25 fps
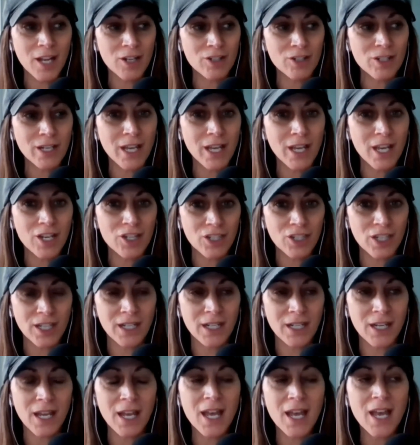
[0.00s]

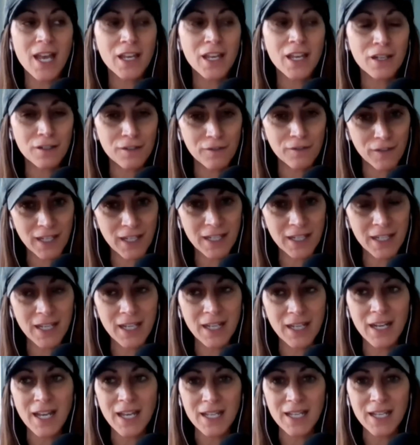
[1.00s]
education convenient,